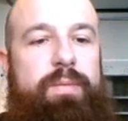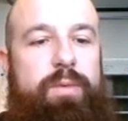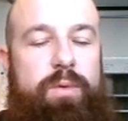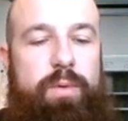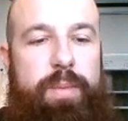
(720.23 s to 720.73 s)

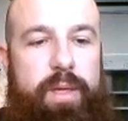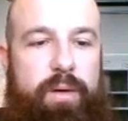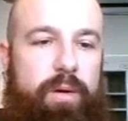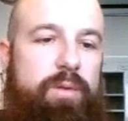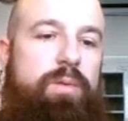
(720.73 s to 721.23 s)
to me
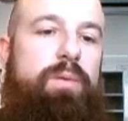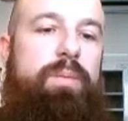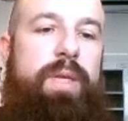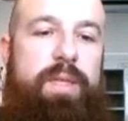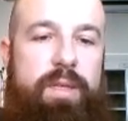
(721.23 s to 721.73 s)
or to
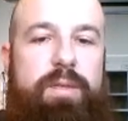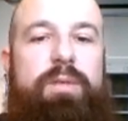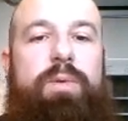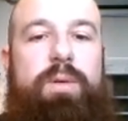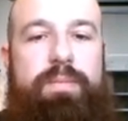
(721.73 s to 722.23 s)
Matthias
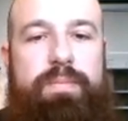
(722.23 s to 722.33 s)
as well.